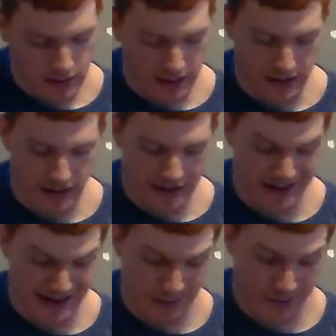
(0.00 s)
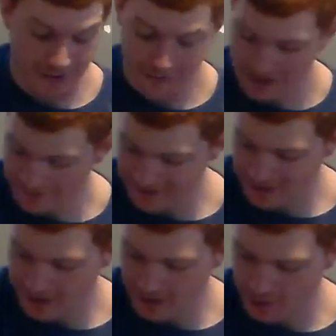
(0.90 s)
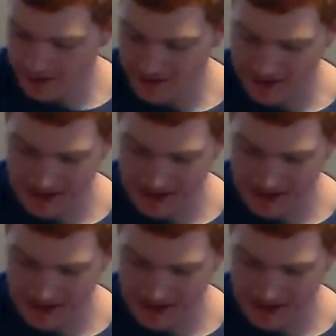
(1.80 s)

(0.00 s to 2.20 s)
And then with your ring finger you want to